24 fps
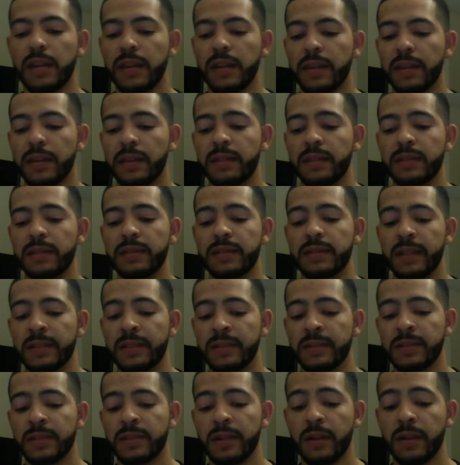These
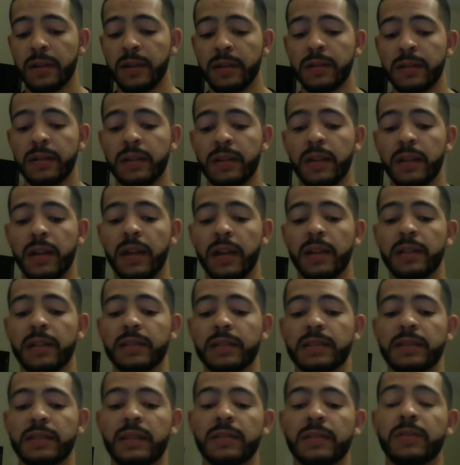stages are
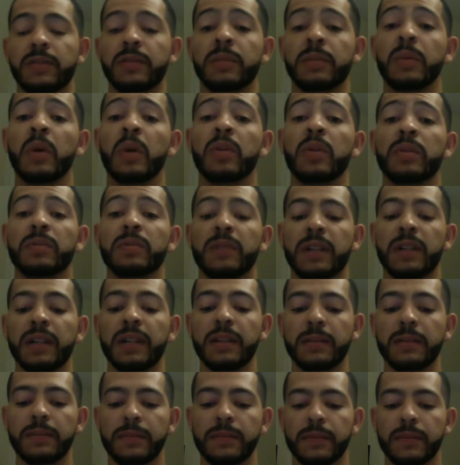sensory motor play,
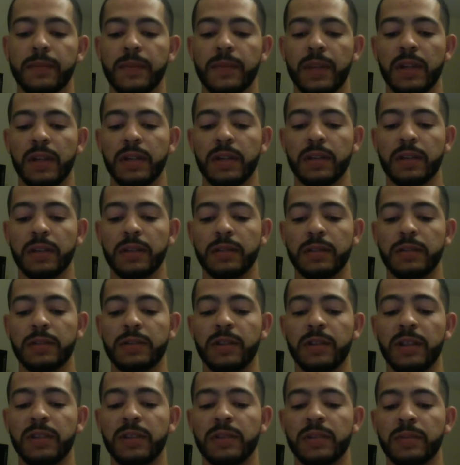
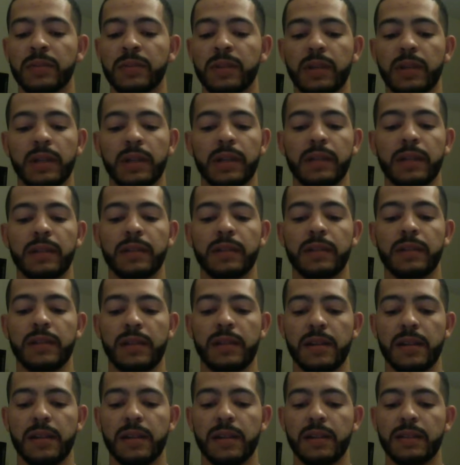construction play,
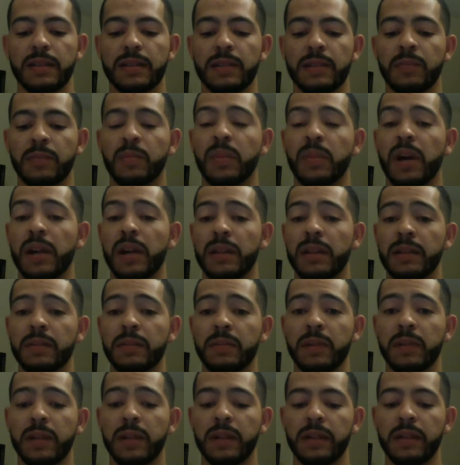symbolic
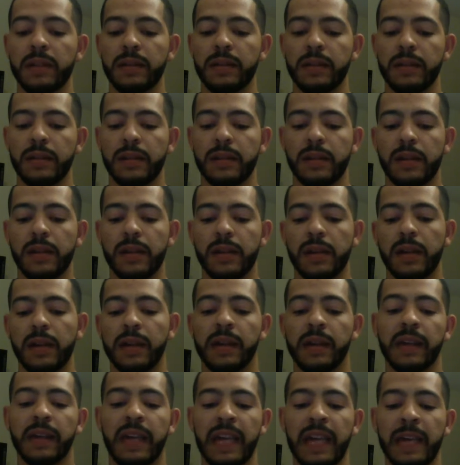play,
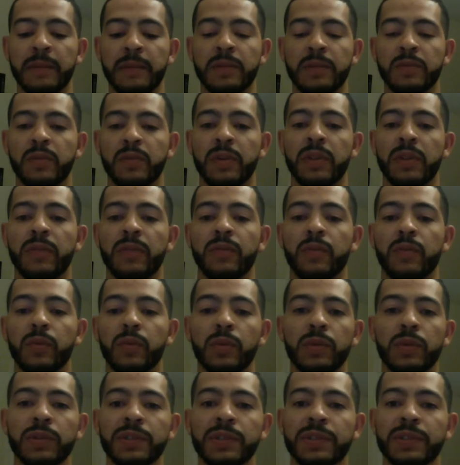and games with
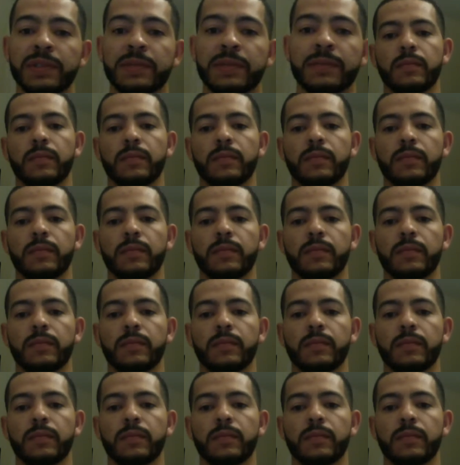rules.